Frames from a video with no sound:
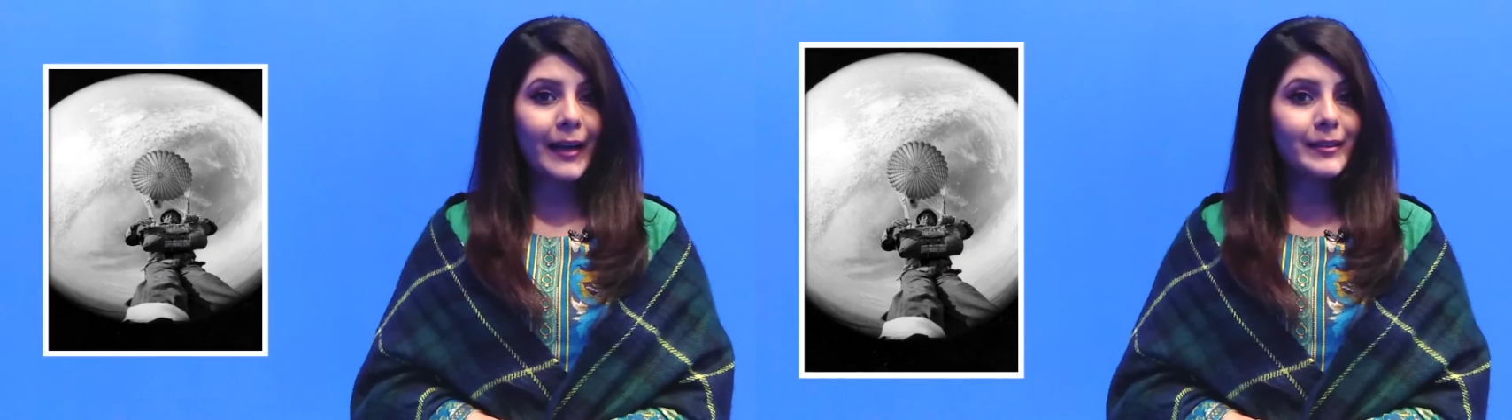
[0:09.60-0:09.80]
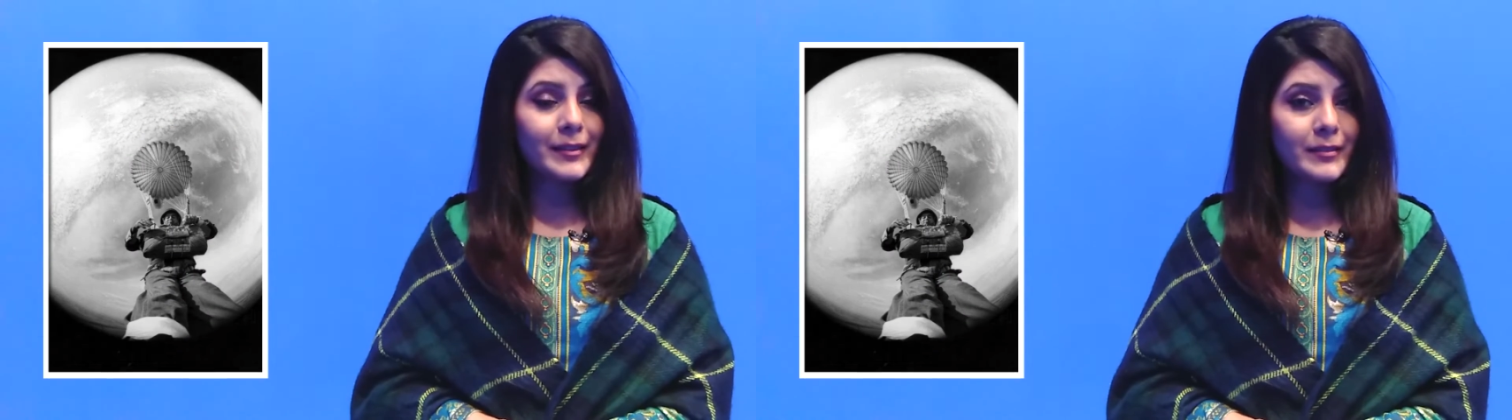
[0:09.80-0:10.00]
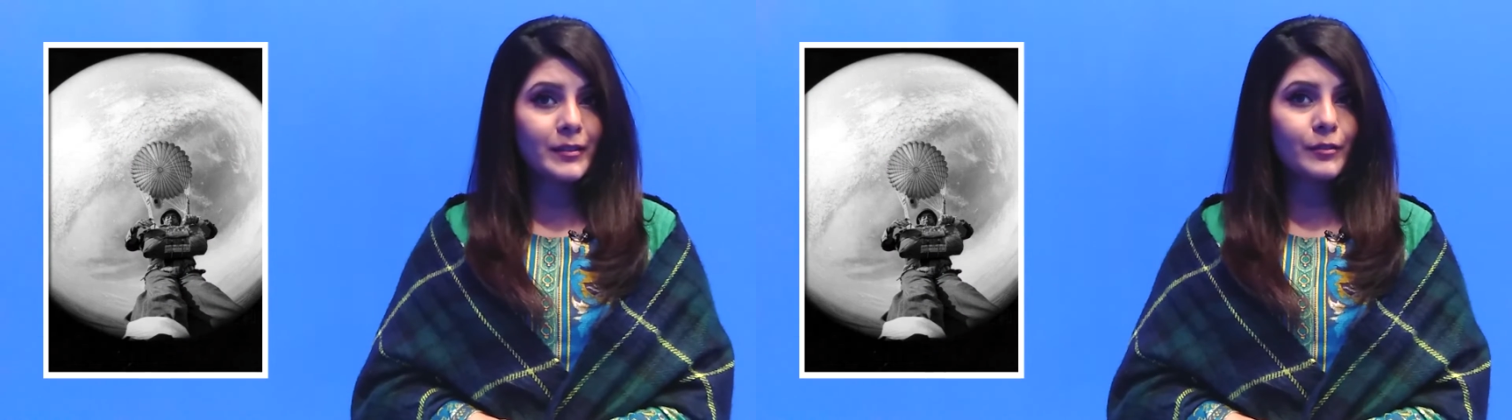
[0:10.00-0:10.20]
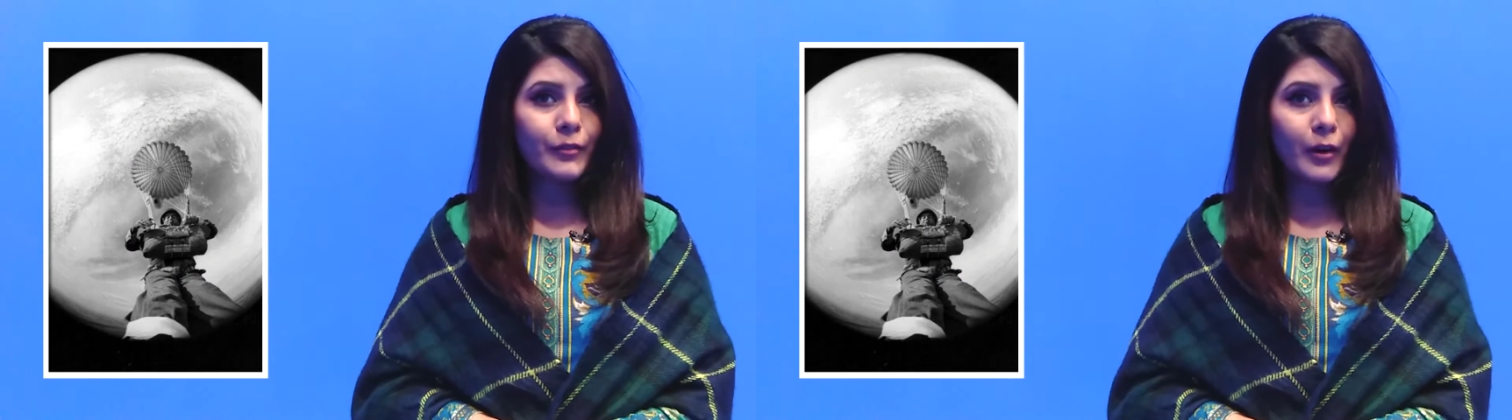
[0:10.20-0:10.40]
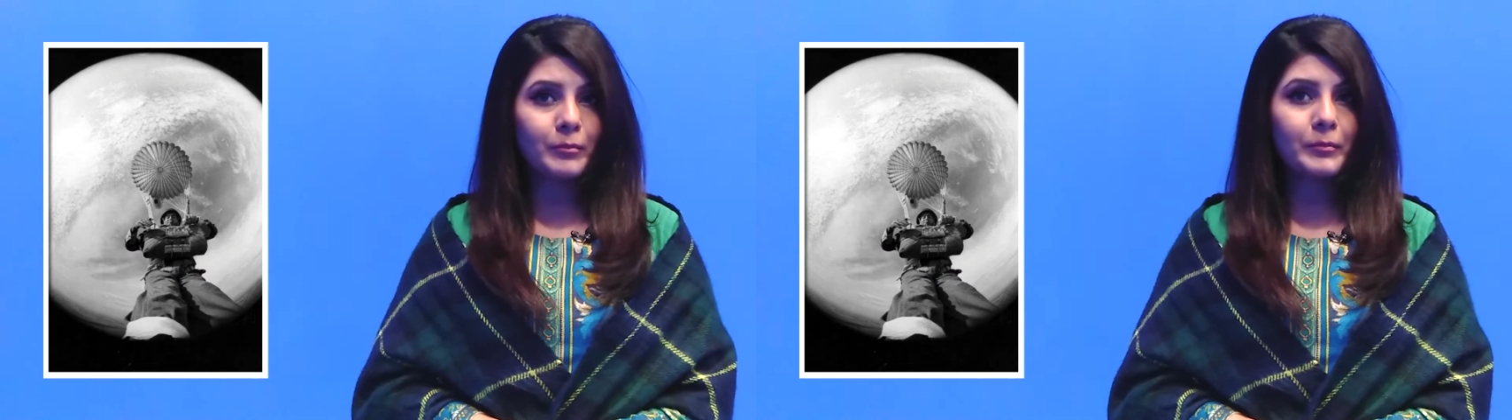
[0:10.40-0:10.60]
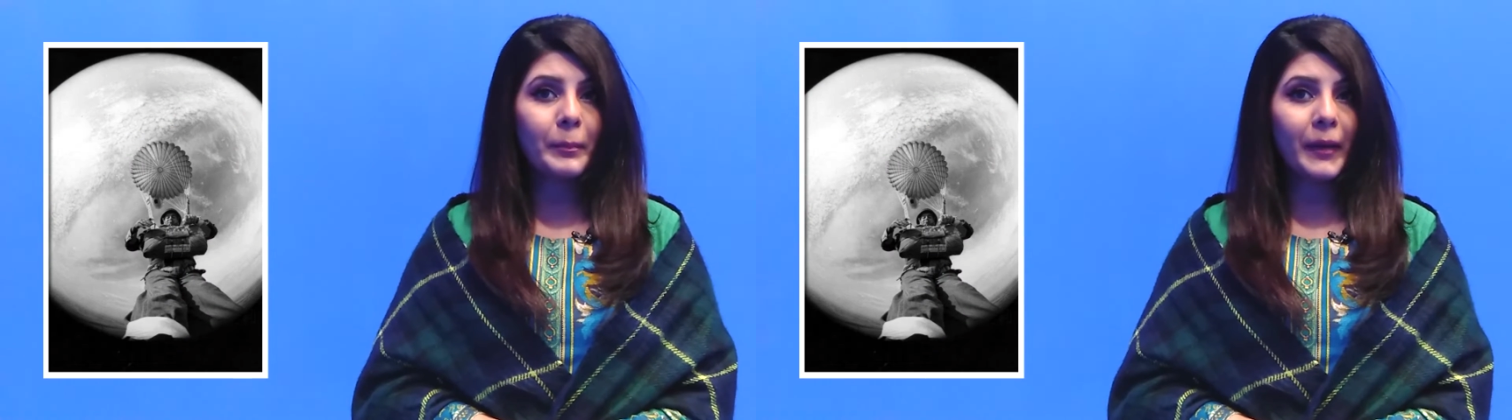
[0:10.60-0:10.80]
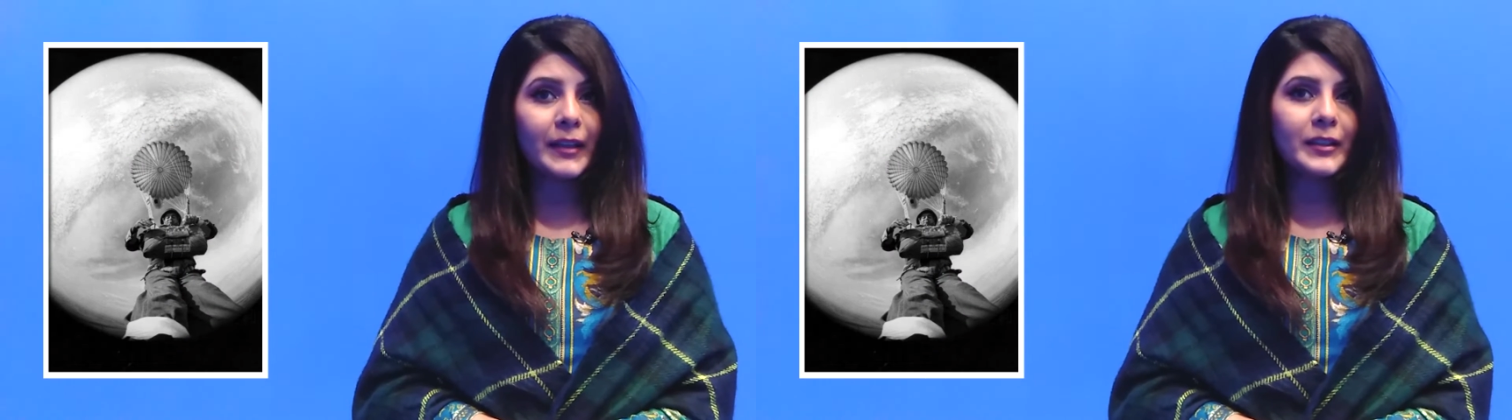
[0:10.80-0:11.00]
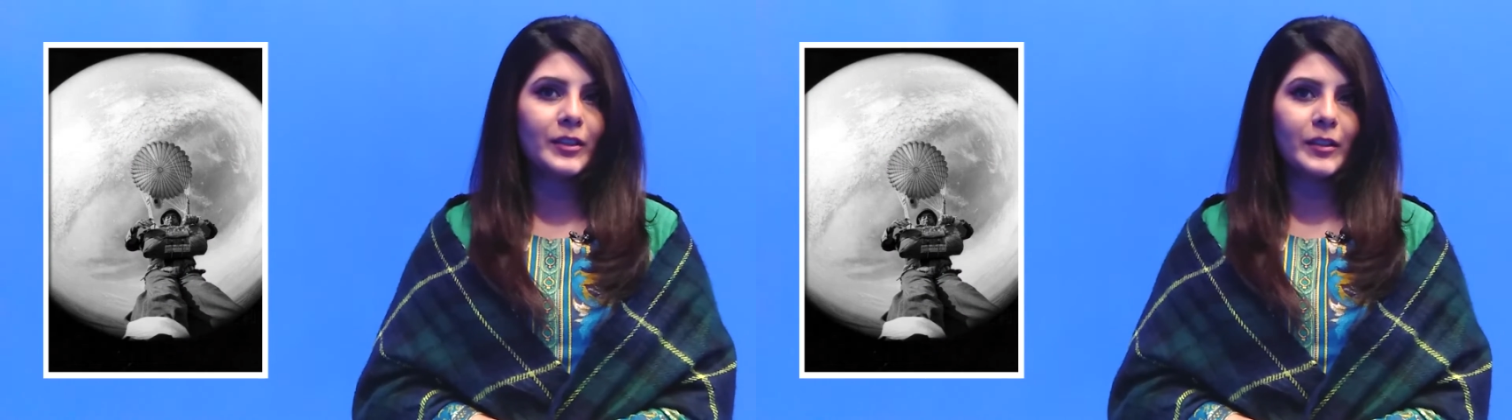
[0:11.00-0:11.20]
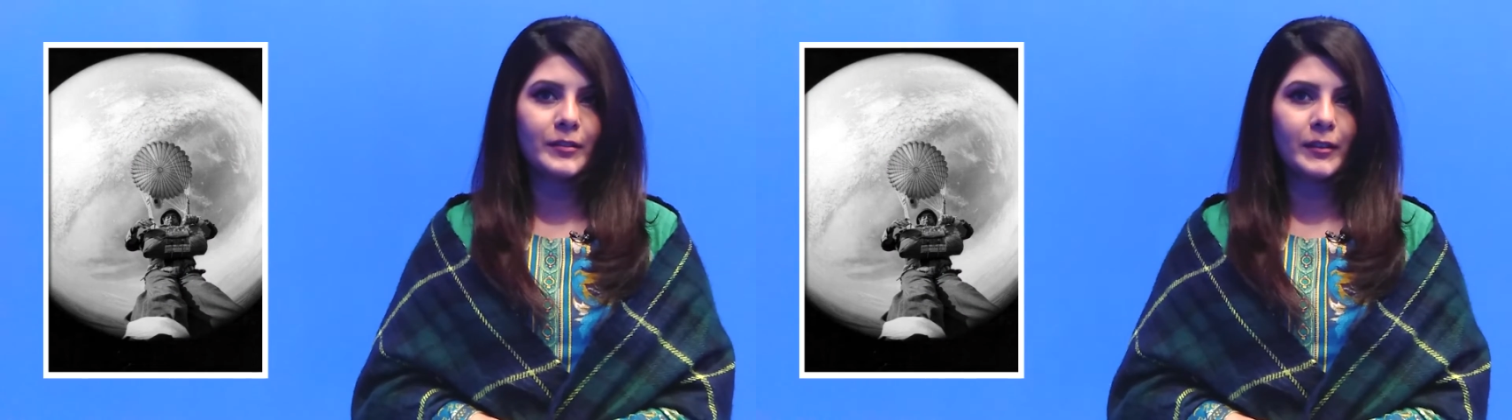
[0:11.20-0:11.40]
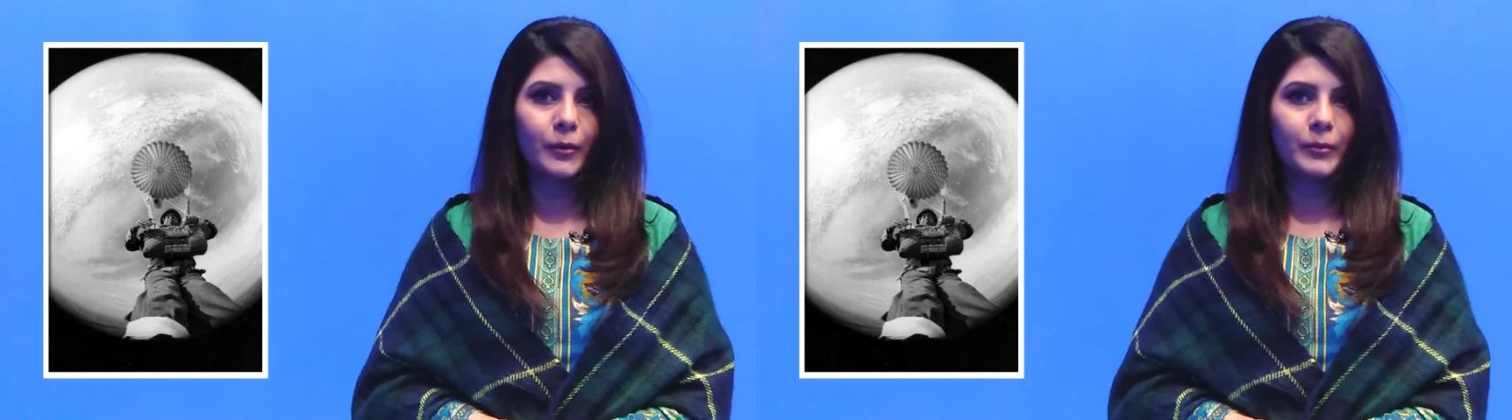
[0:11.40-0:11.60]
existed from many
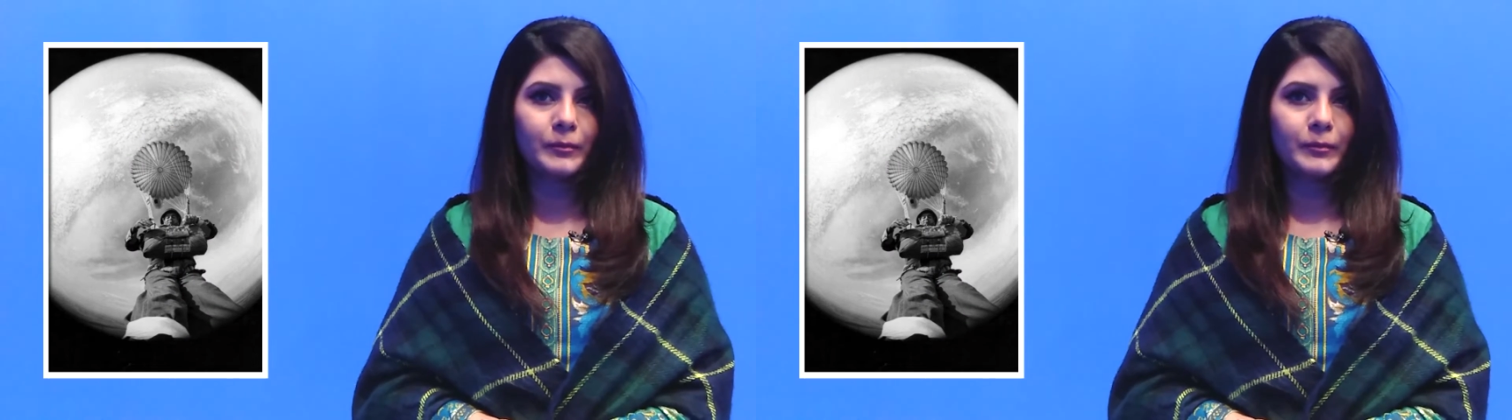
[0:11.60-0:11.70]
years now.